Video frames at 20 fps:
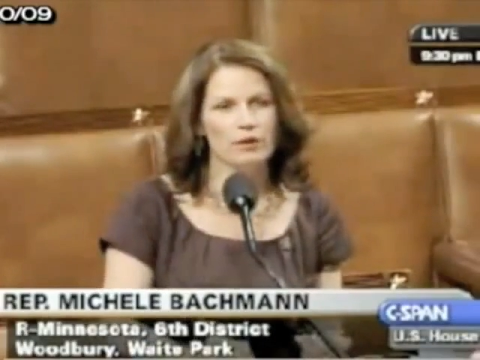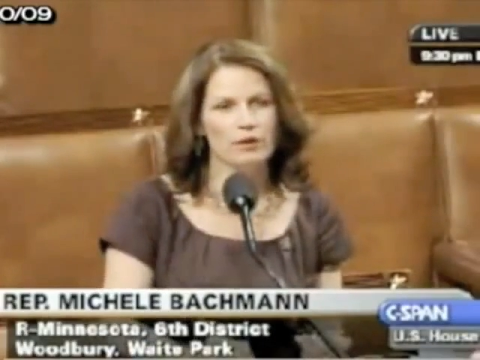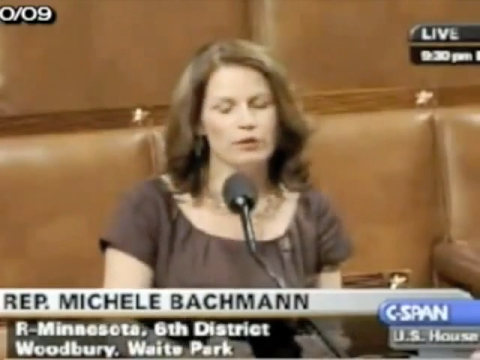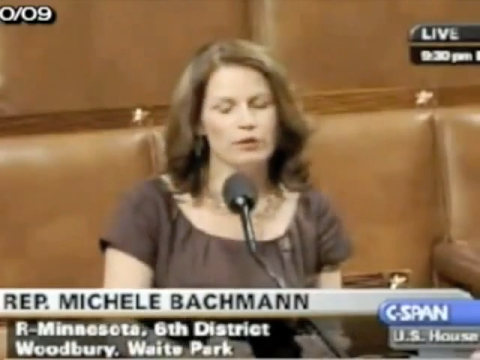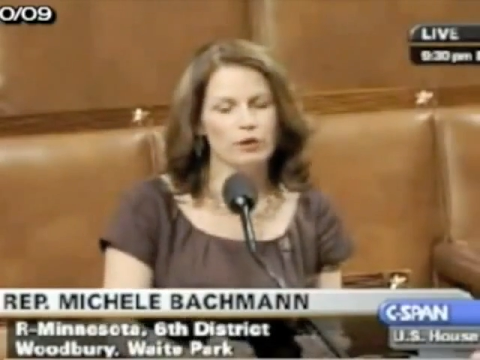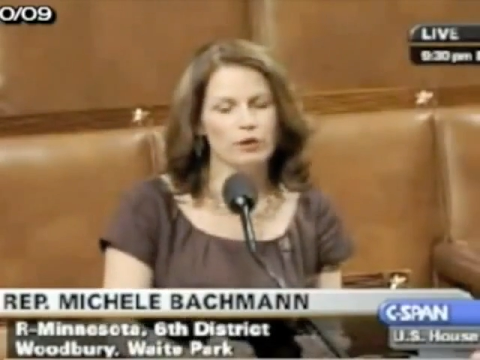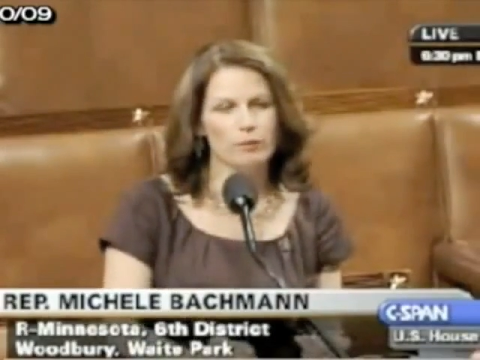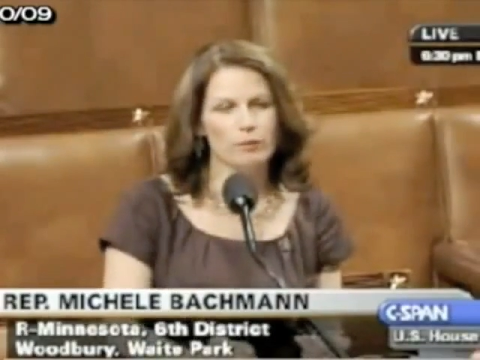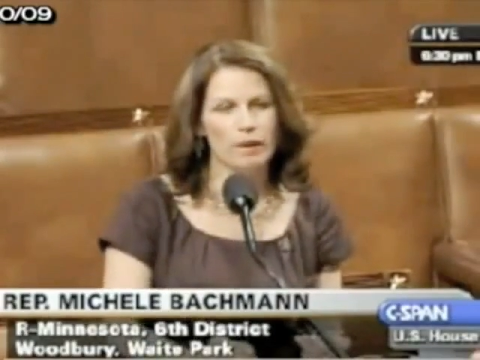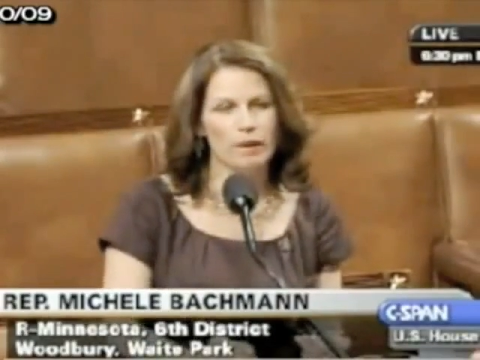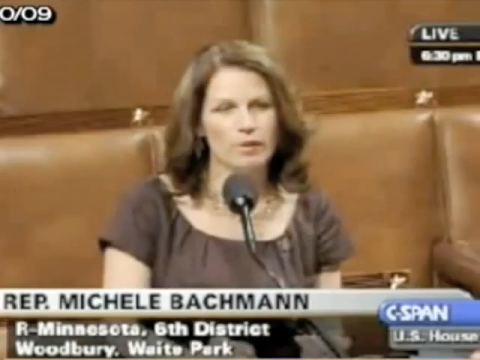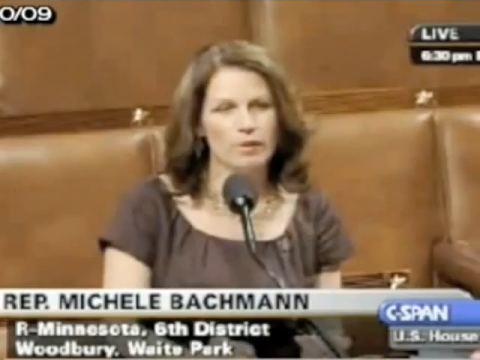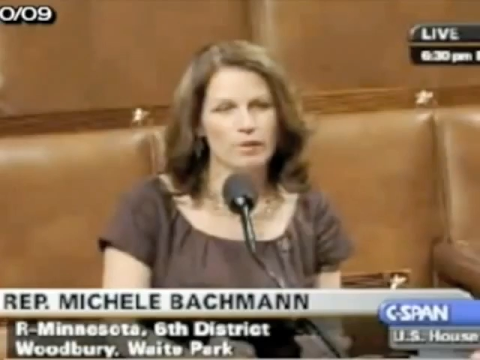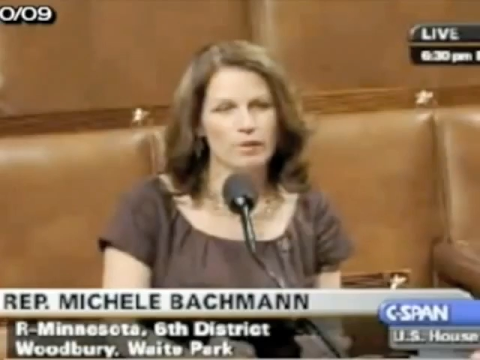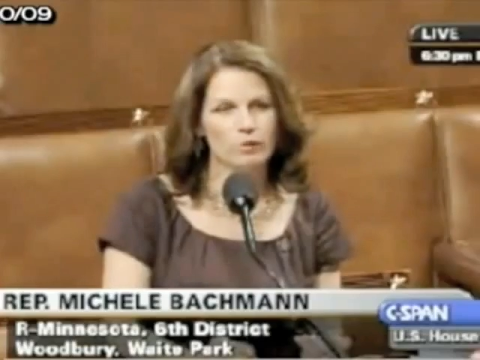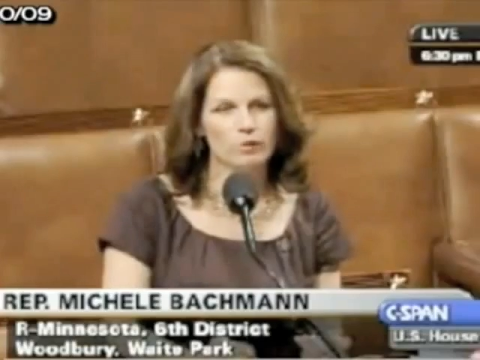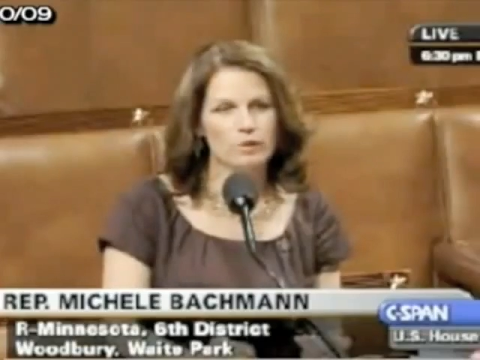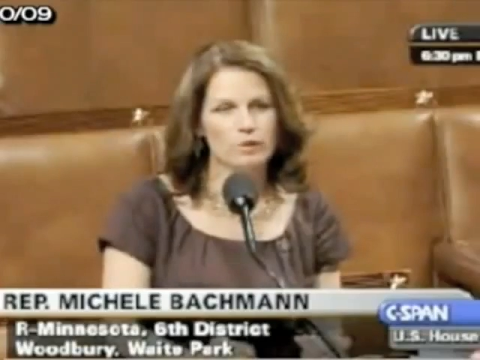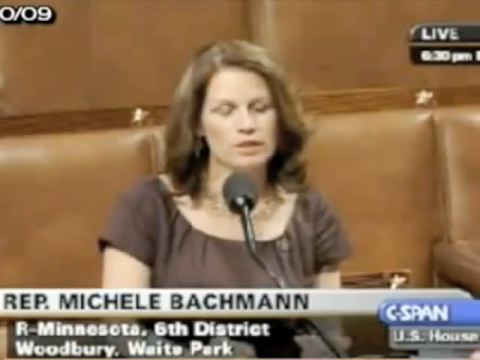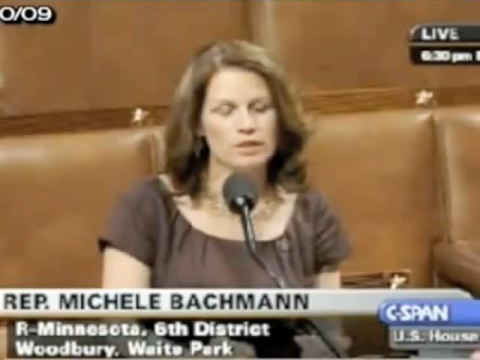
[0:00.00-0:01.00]
of her
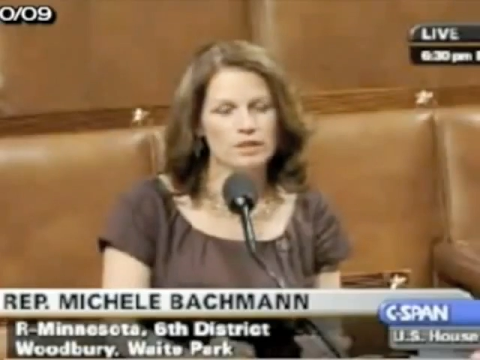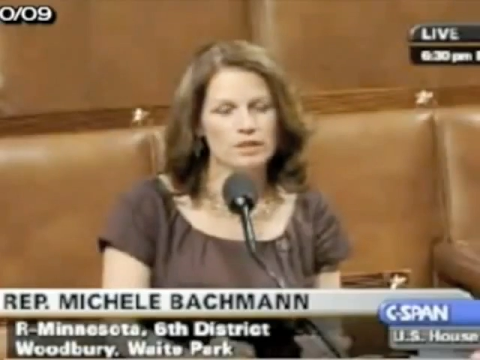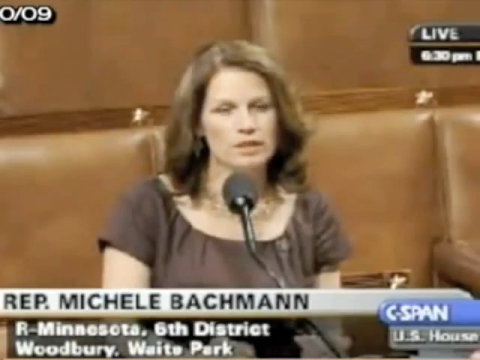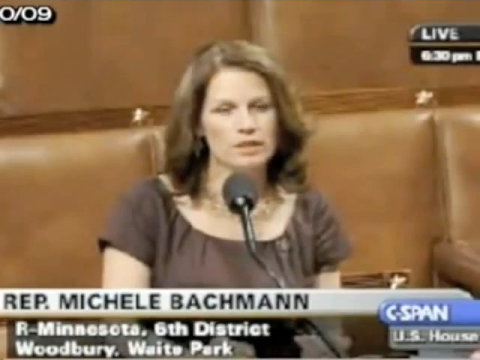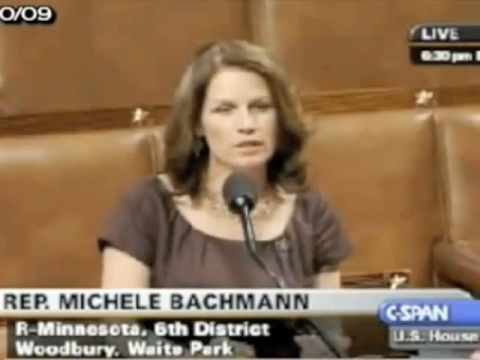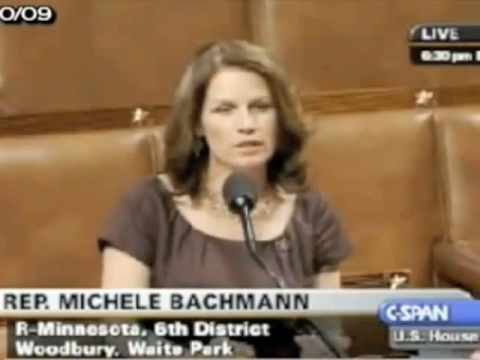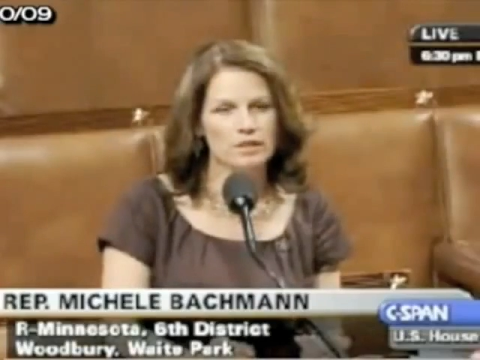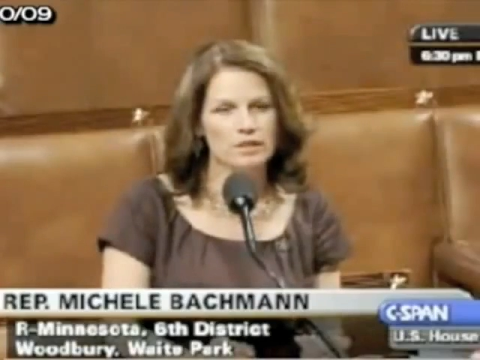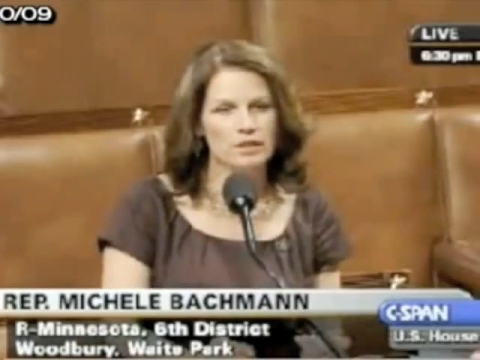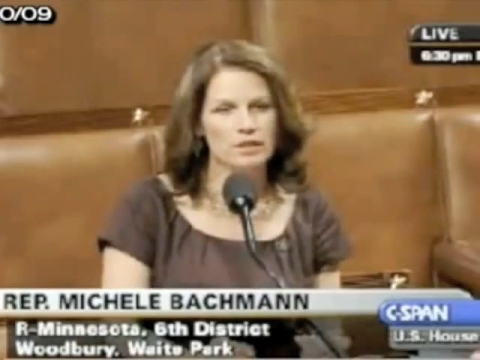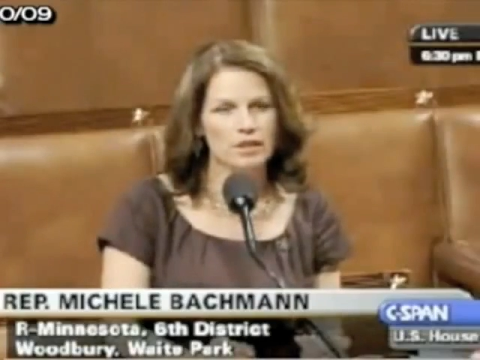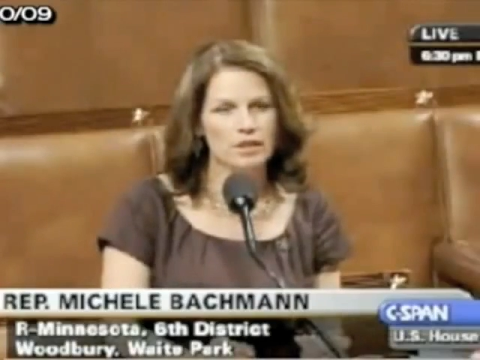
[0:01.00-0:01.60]
mouth was this.